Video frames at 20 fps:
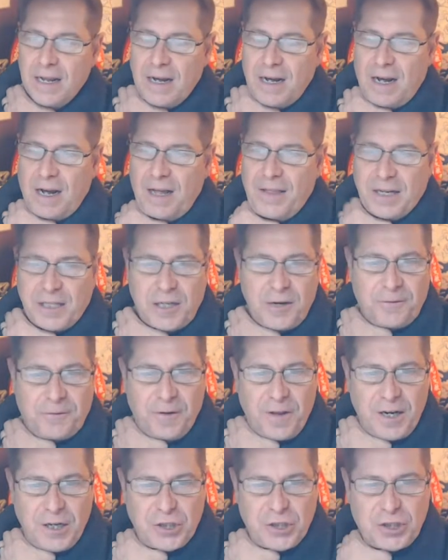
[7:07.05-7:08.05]
That she
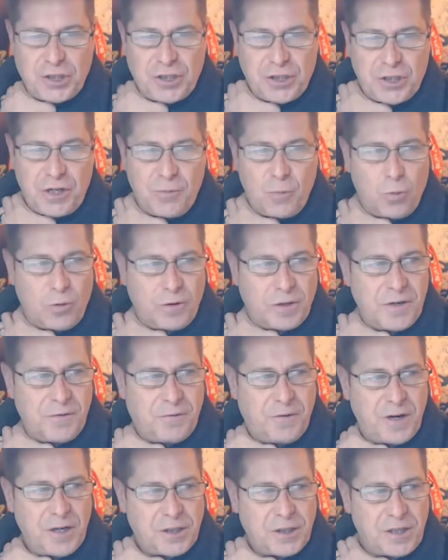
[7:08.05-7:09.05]
finished. She
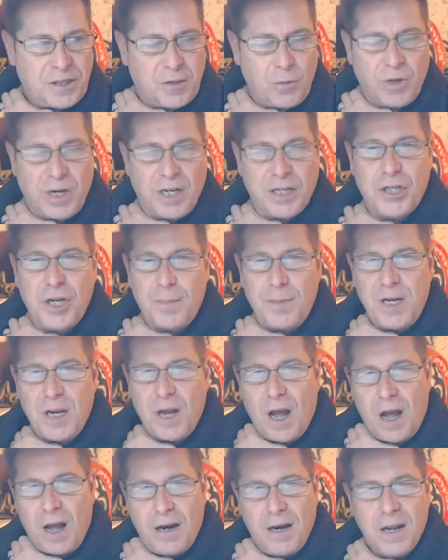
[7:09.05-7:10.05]
finished it. So we'll get Jimmy
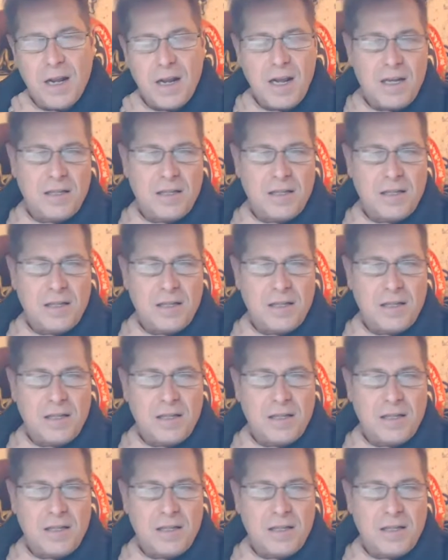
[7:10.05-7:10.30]
on.